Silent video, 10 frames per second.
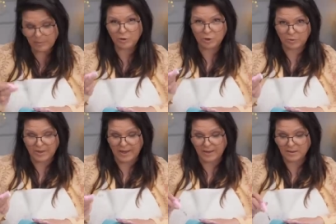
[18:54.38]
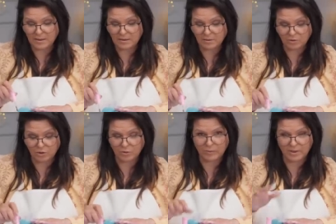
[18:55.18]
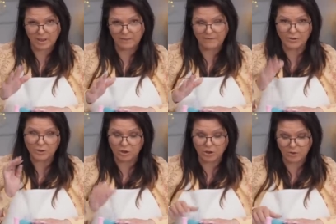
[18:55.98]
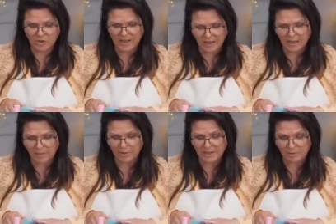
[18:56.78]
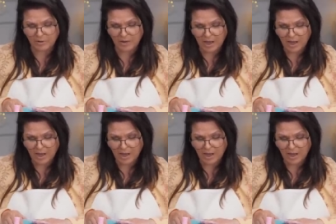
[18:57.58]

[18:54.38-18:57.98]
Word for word: people do that, do it with an e-file. So you know you can get it pretty smooth,